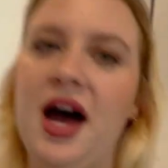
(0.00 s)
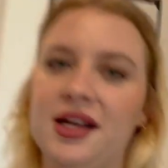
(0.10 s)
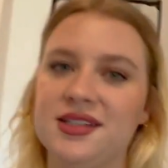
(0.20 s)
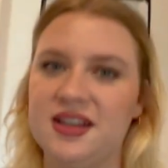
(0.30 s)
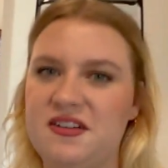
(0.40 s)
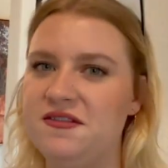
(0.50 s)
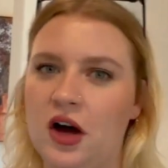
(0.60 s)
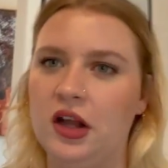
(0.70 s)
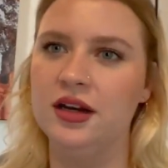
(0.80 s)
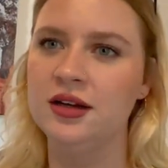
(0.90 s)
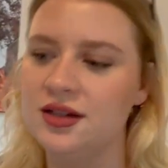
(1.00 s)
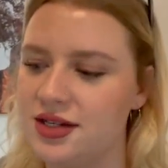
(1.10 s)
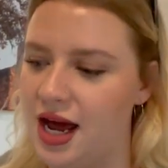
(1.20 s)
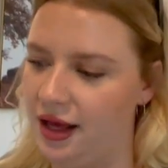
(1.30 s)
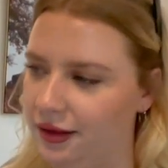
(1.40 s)
has like fun
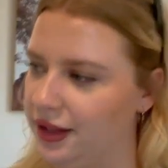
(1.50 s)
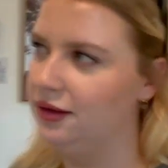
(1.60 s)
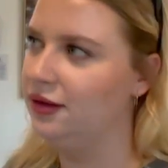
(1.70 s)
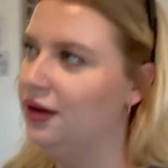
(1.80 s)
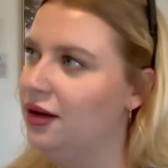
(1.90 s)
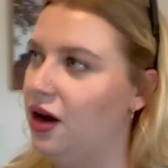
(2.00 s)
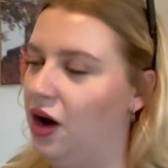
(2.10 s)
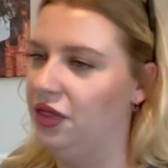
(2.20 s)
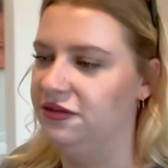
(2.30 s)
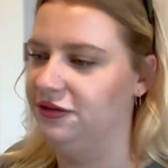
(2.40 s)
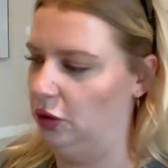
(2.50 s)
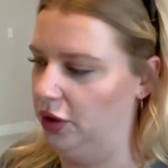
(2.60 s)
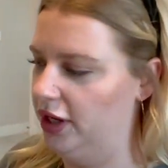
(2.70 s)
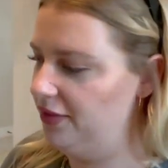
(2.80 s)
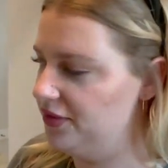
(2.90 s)
tiling on the
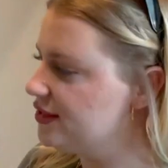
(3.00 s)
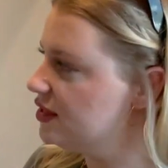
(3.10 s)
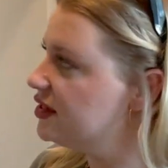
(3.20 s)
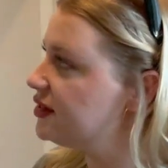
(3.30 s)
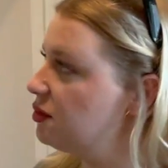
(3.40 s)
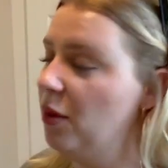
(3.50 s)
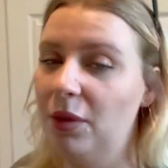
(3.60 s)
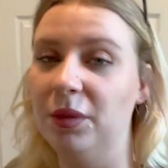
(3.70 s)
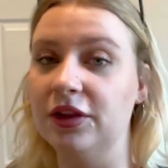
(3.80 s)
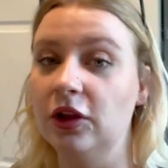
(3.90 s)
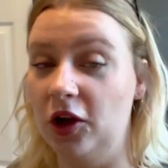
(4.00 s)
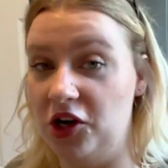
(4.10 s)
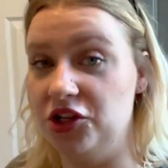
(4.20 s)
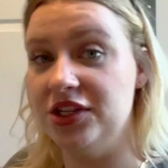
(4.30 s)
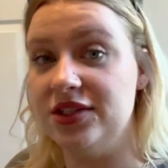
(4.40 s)
floor. And this is probably the
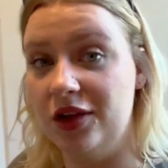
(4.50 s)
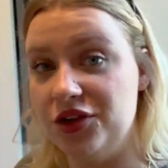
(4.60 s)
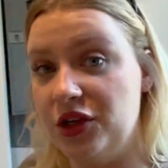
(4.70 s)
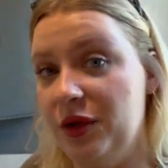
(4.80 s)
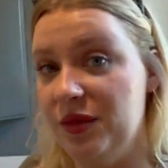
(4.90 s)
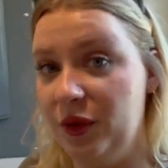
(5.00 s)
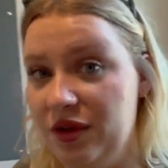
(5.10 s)
largest laundry room that